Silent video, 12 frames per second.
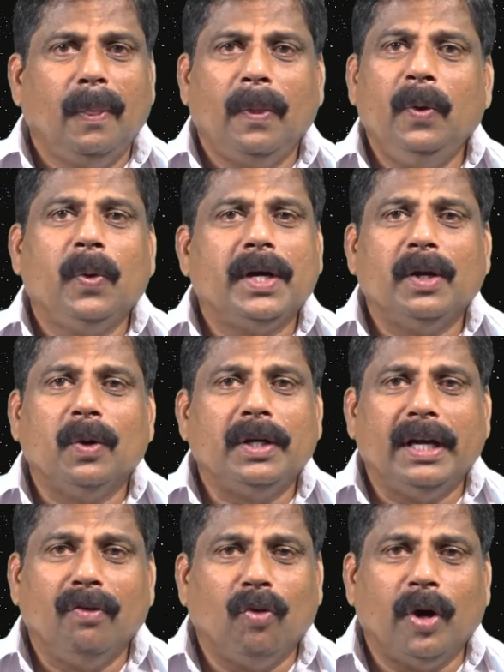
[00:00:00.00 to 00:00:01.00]
You
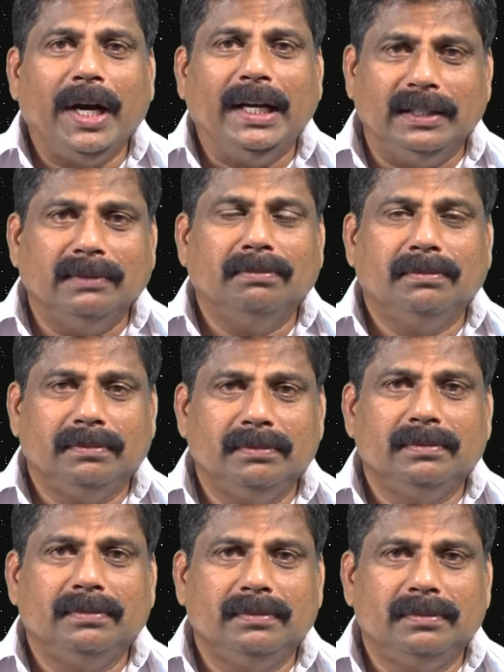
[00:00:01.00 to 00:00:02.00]
cannot avoid them.
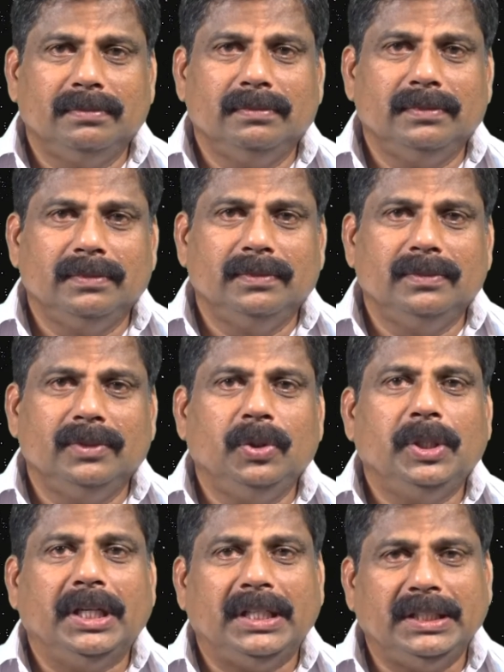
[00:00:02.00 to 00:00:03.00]
You
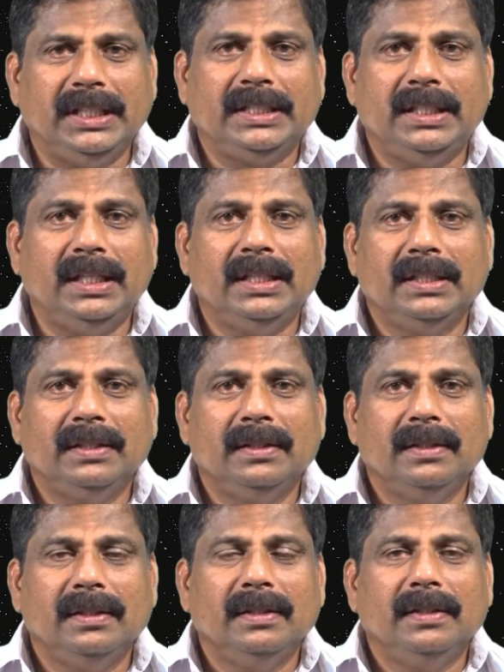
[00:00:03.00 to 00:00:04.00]
get rejected
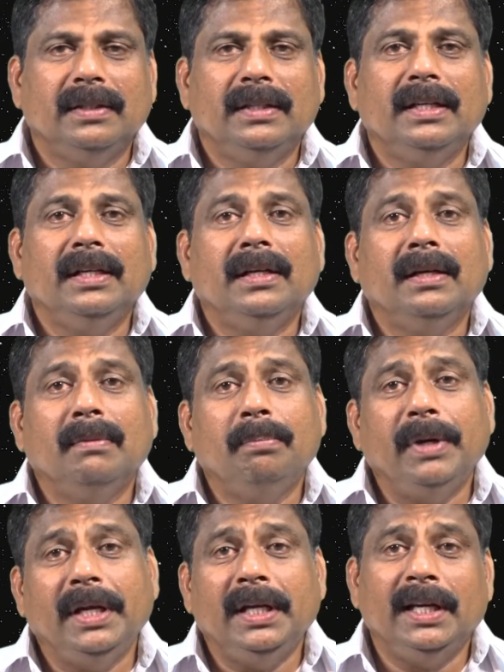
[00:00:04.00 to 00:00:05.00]
in
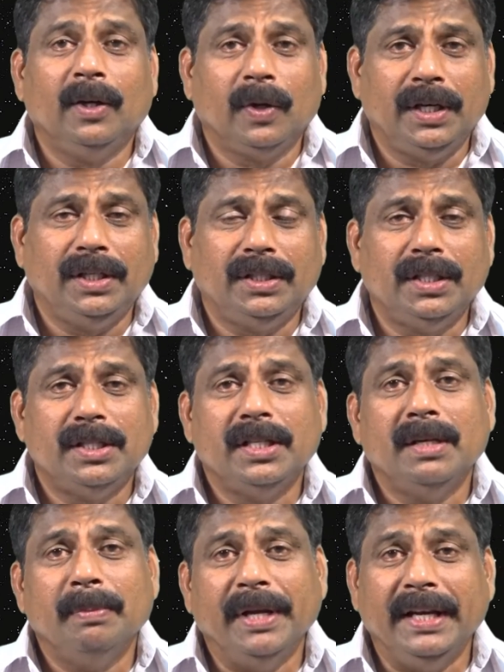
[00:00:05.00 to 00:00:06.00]
many occasions,
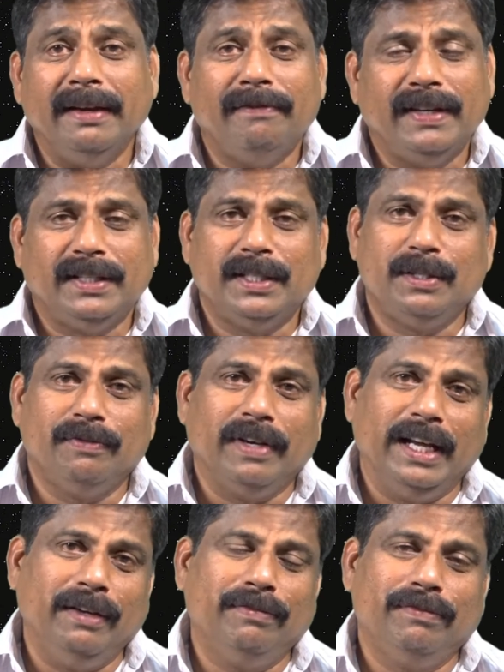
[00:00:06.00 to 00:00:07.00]
in many facets of
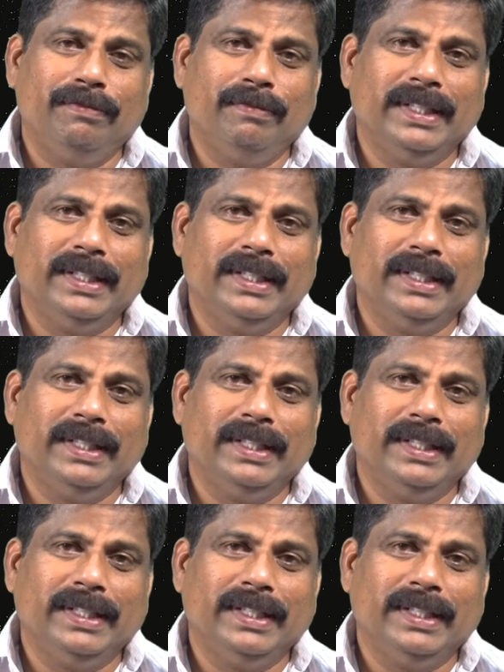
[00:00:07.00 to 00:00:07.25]
life.